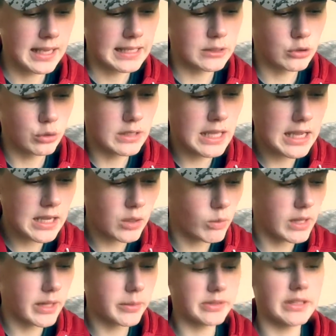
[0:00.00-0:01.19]
And today,
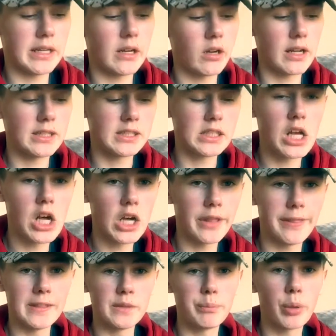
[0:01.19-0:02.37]
while I was there, I saw
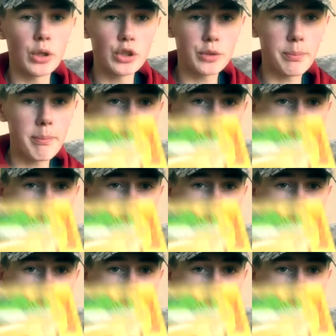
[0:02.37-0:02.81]
this perch